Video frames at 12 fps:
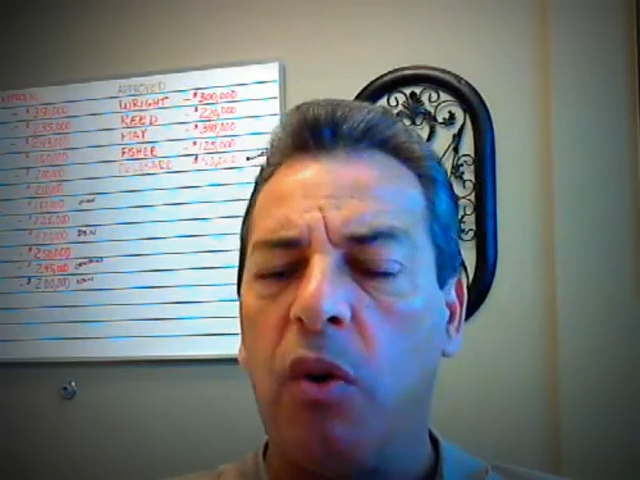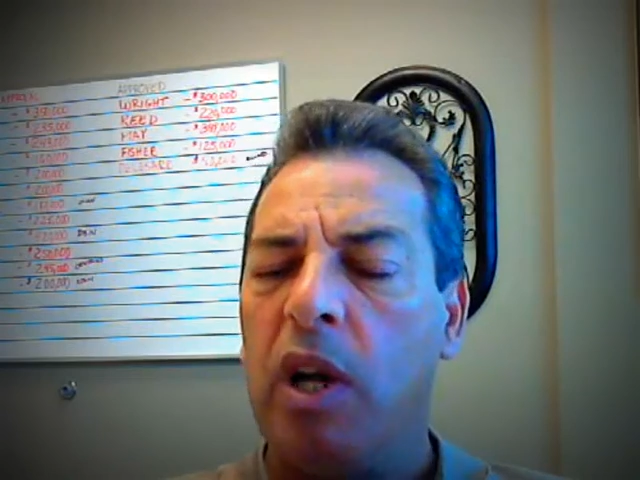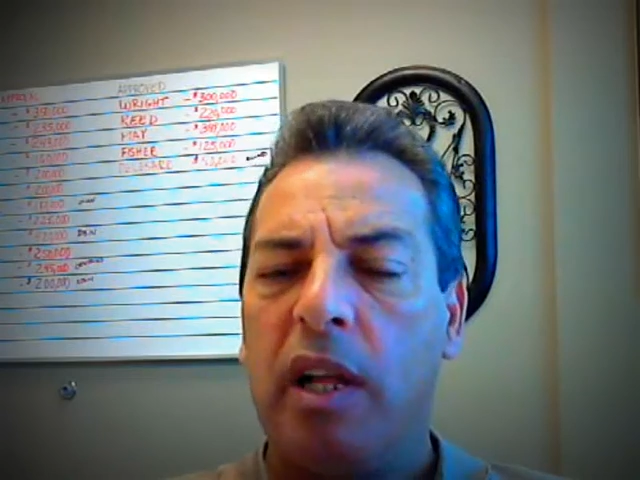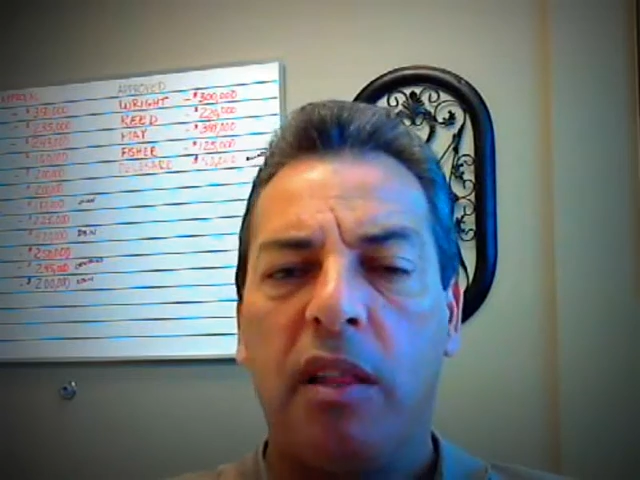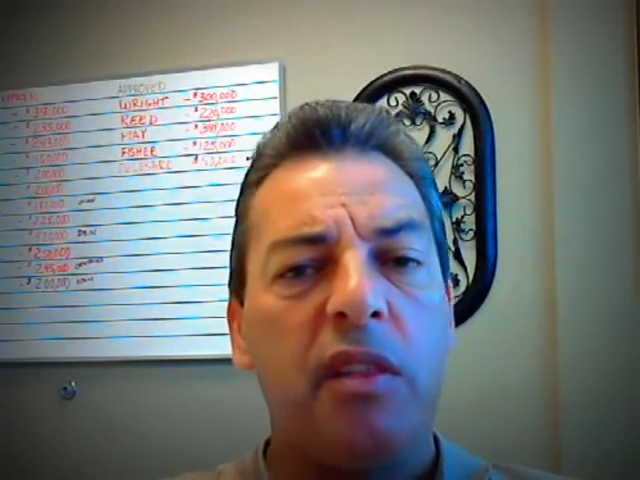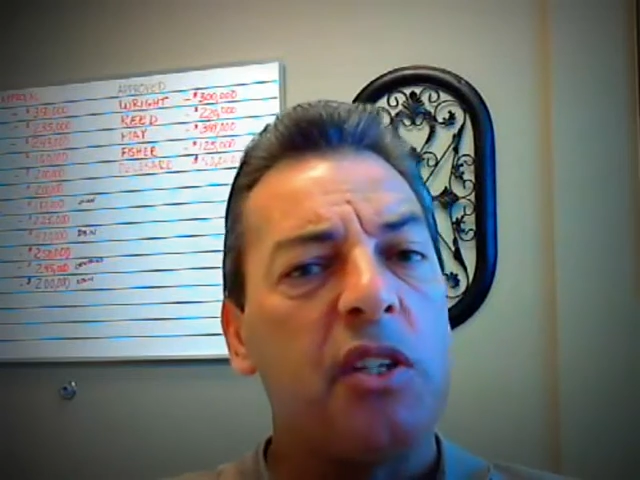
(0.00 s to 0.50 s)

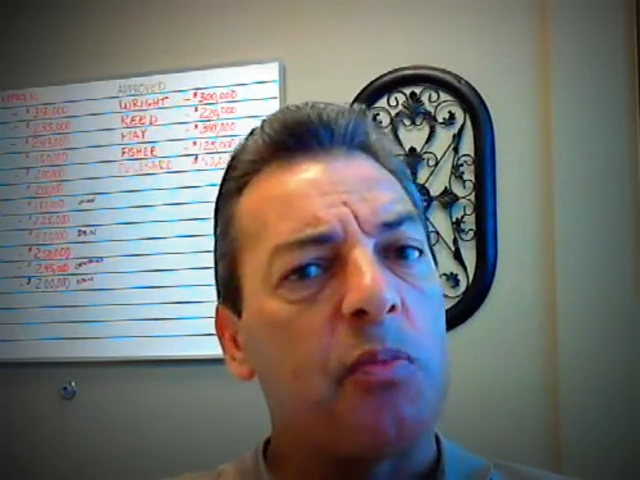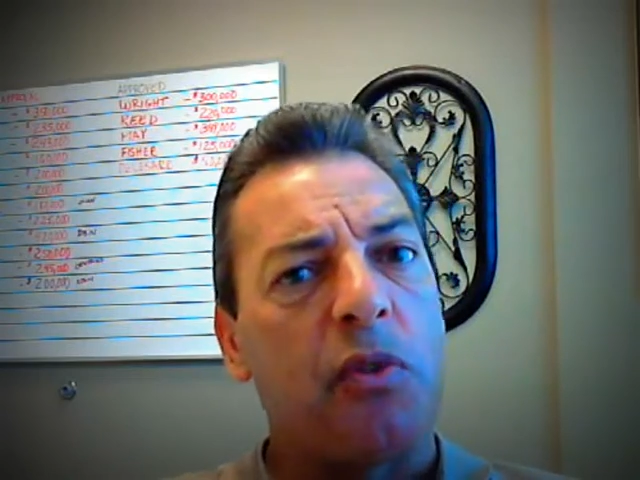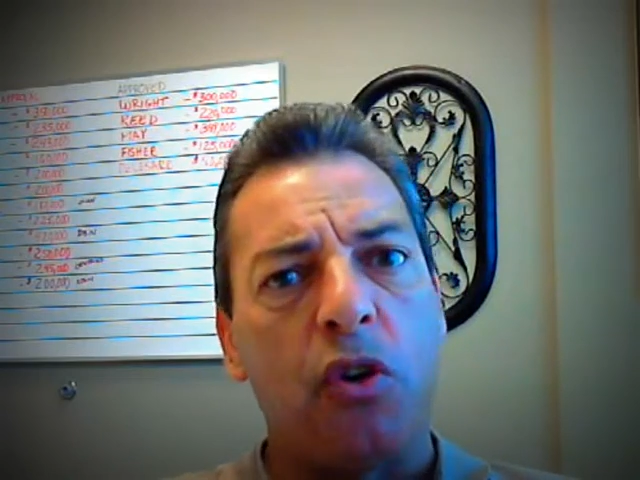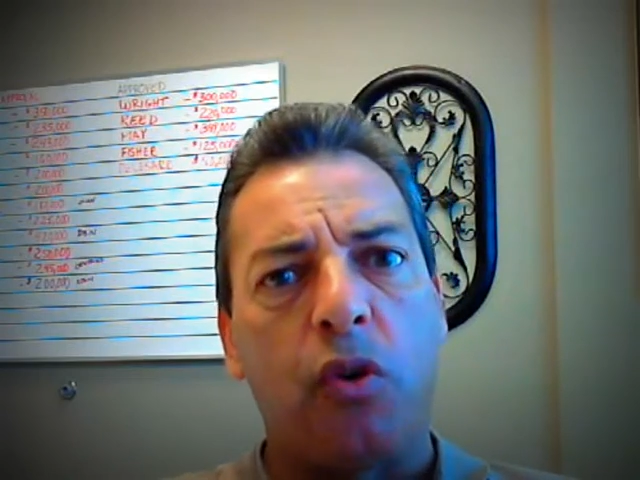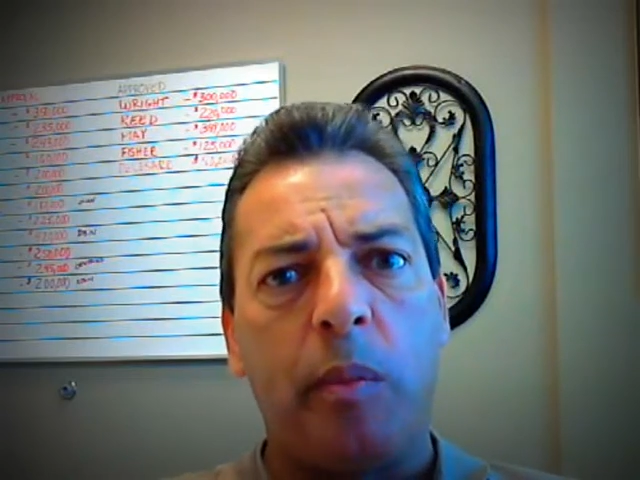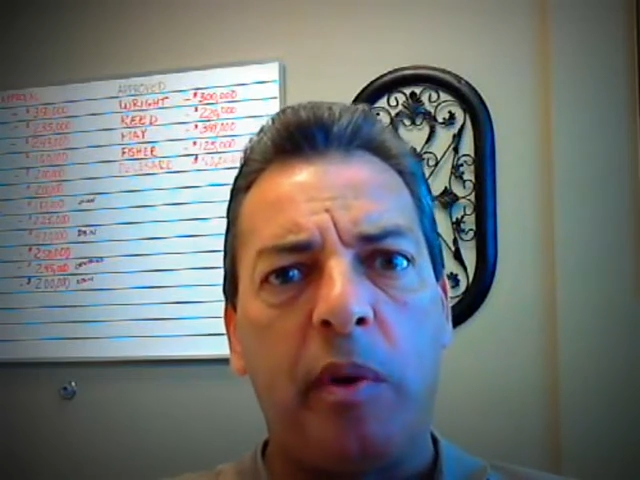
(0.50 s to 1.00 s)
so,
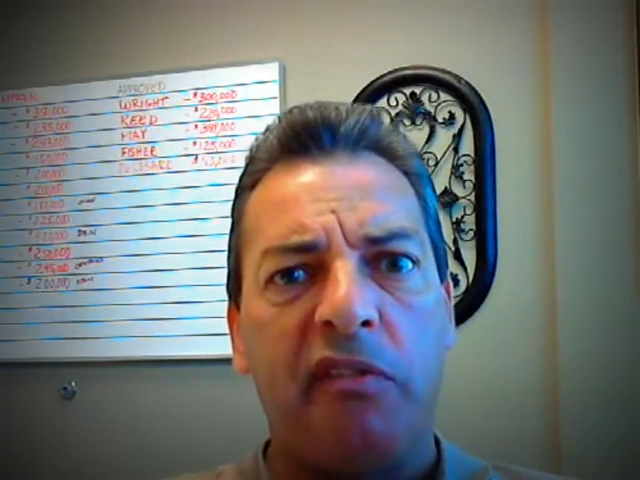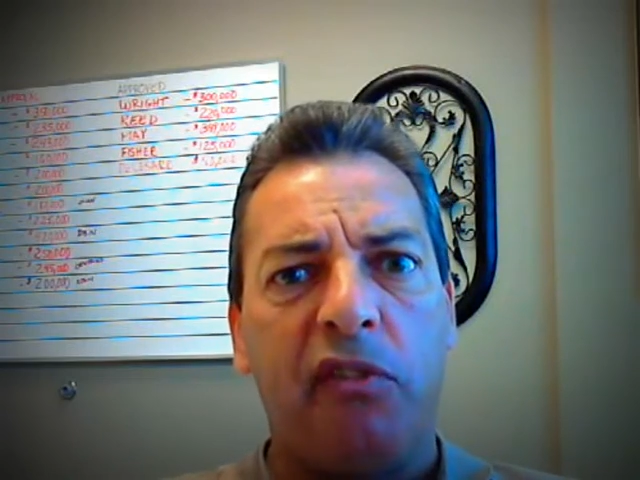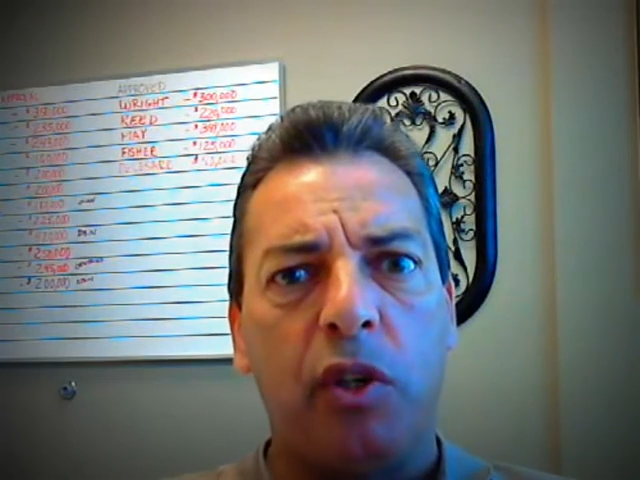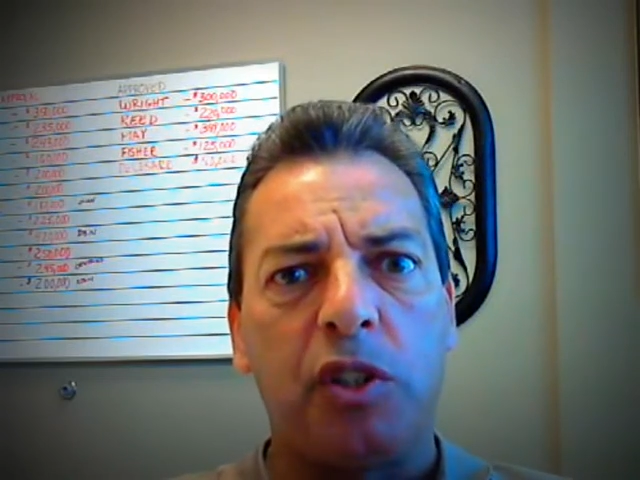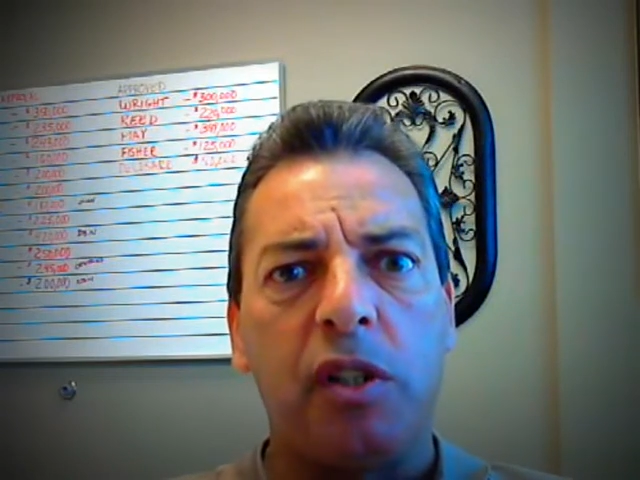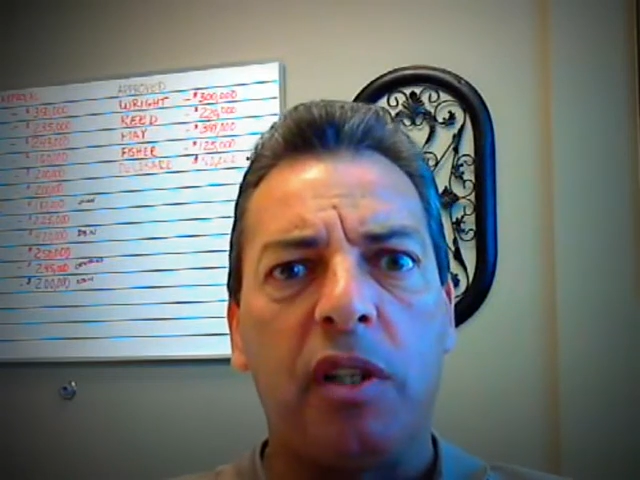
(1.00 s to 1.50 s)
this program,
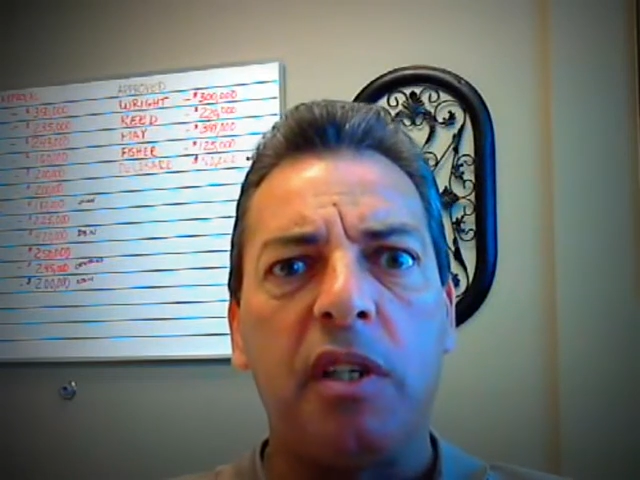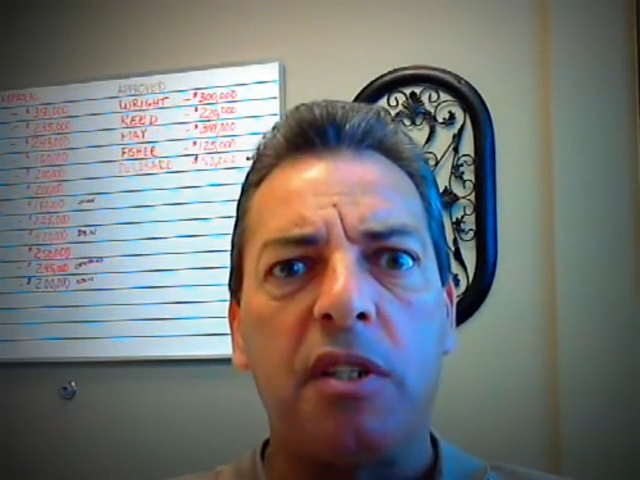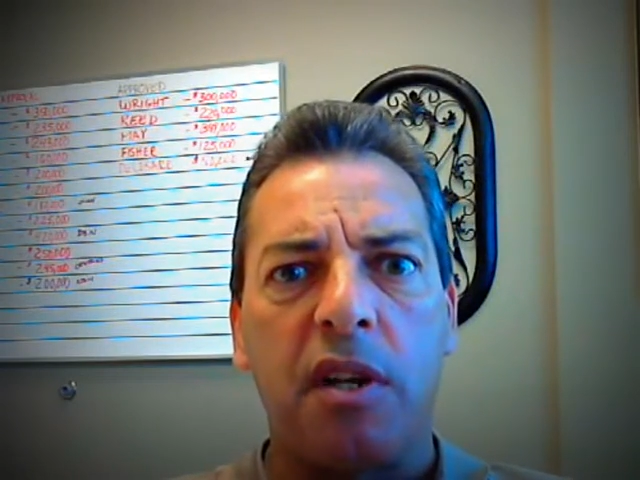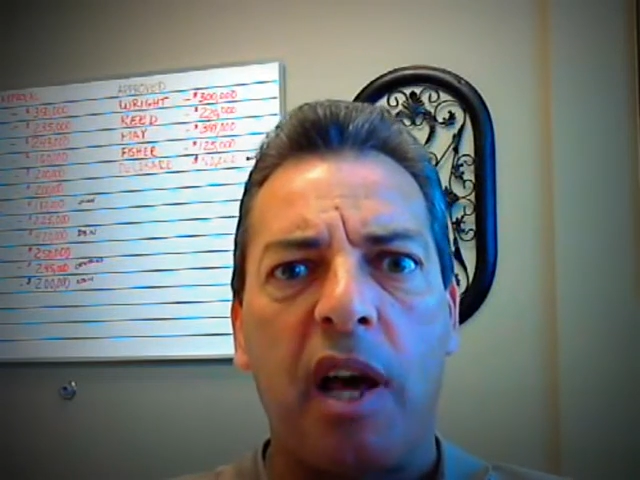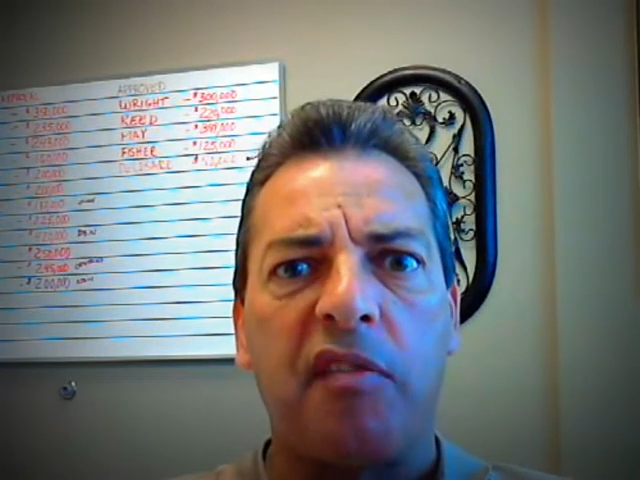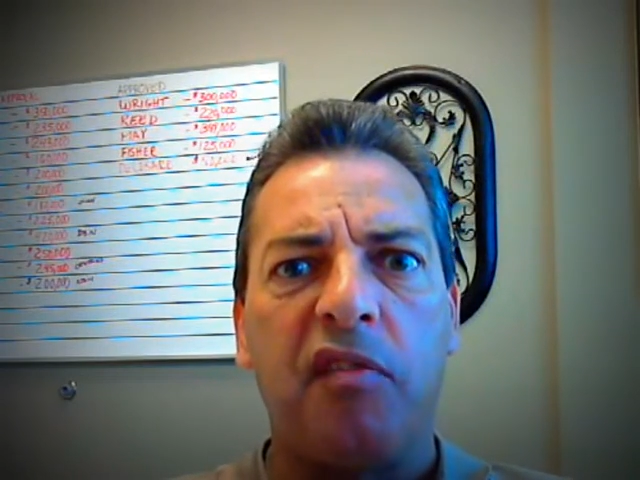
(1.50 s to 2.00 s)

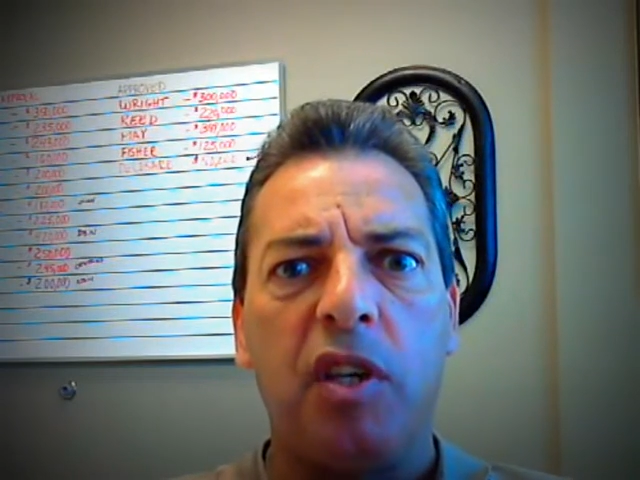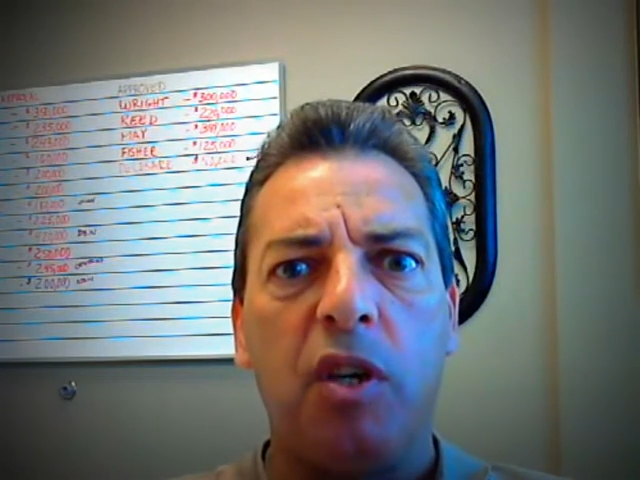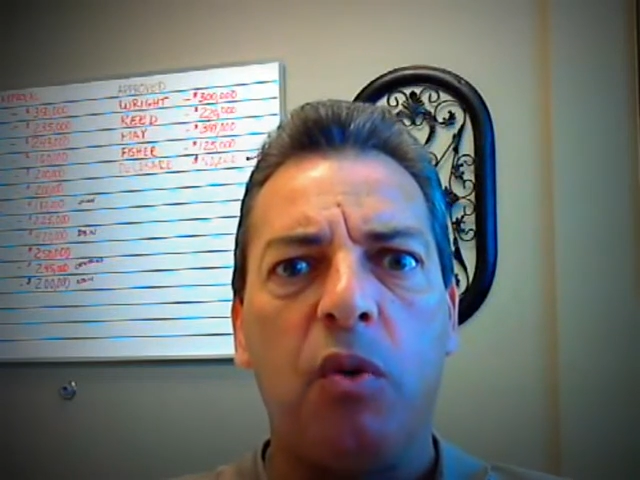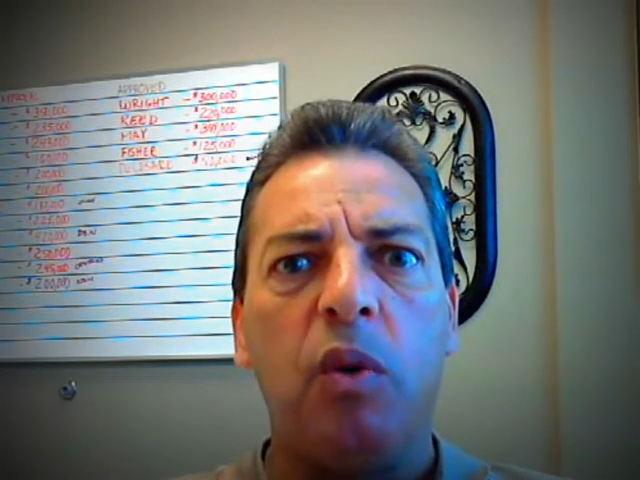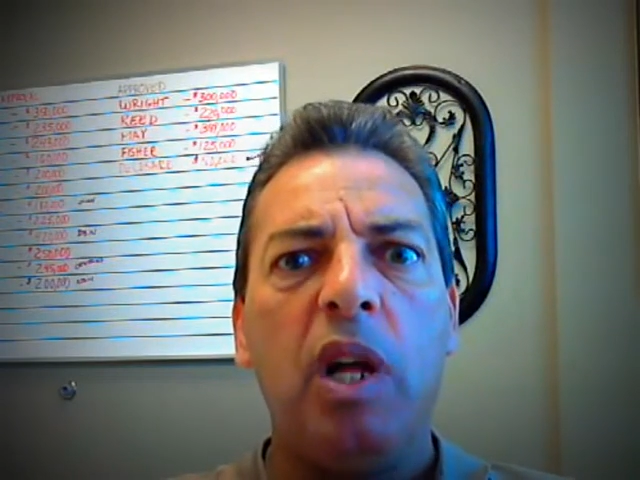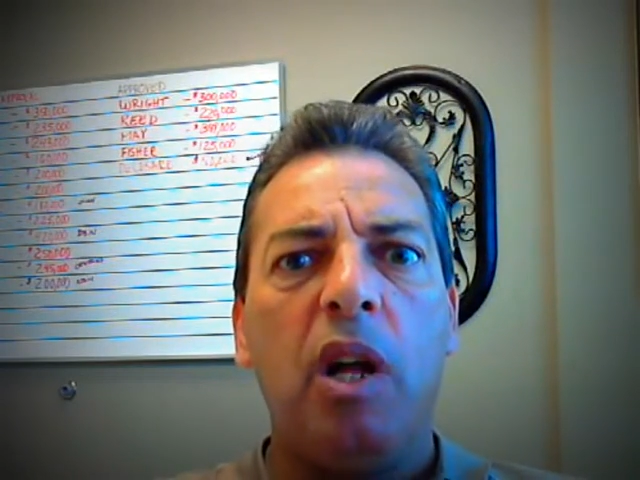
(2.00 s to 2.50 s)
unfortunately, is not
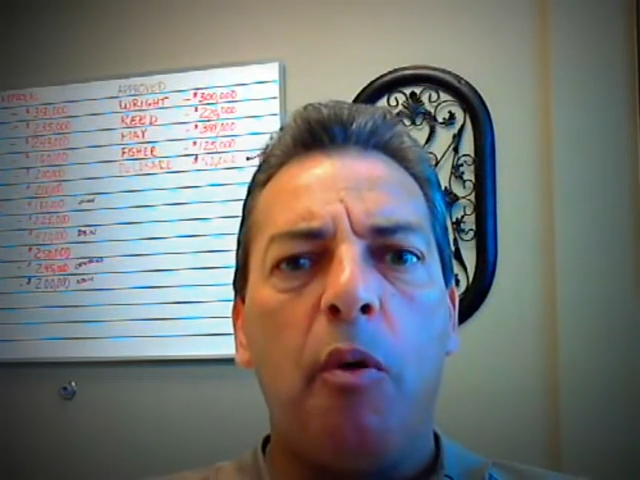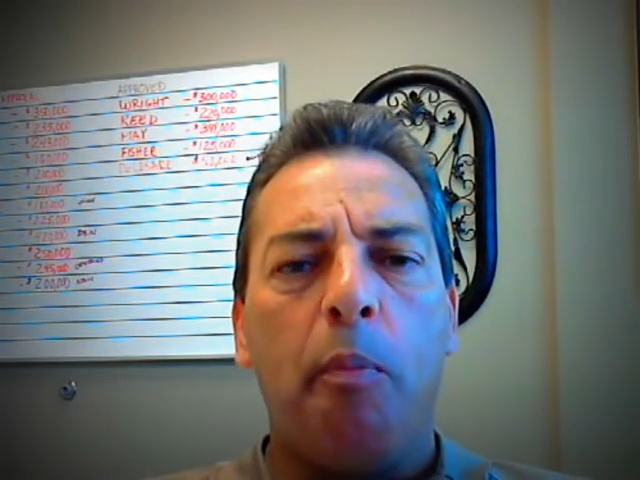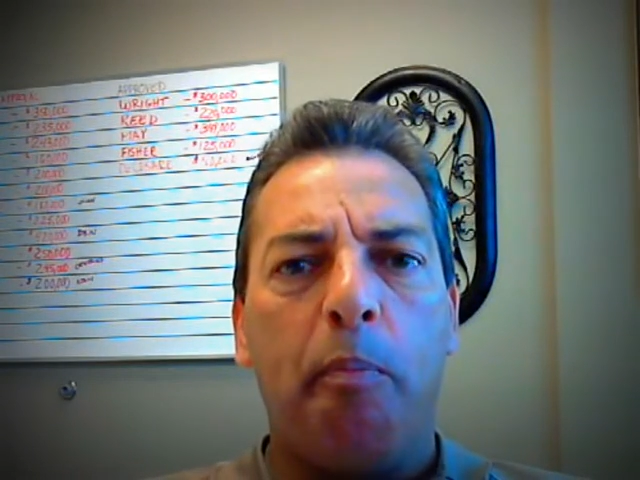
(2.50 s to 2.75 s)
for you.